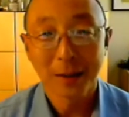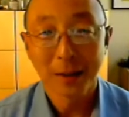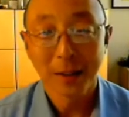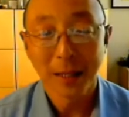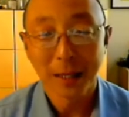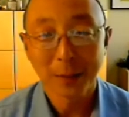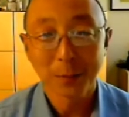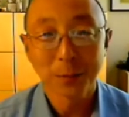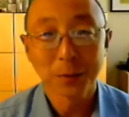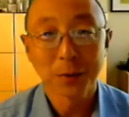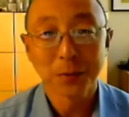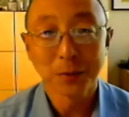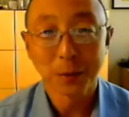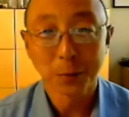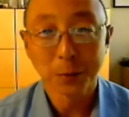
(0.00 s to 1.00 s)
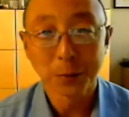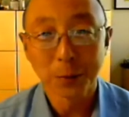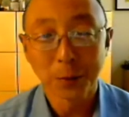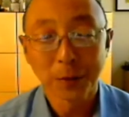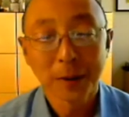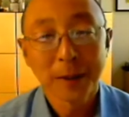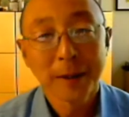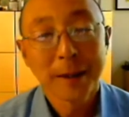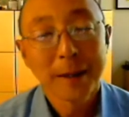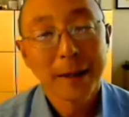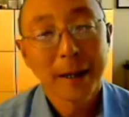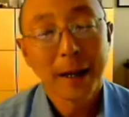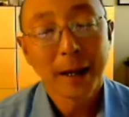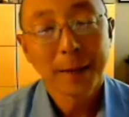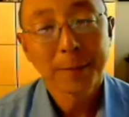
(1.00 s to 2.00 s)
that proves the rule.
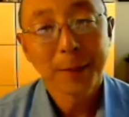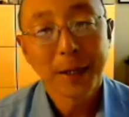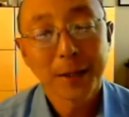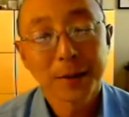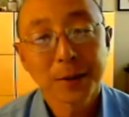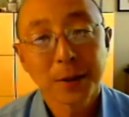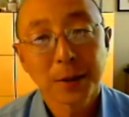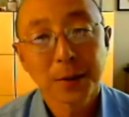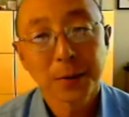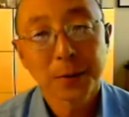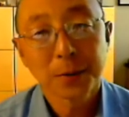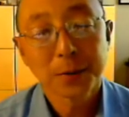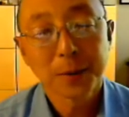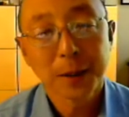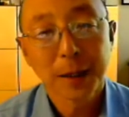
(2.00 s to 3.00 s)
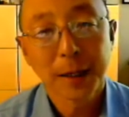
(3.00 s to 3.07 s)
And so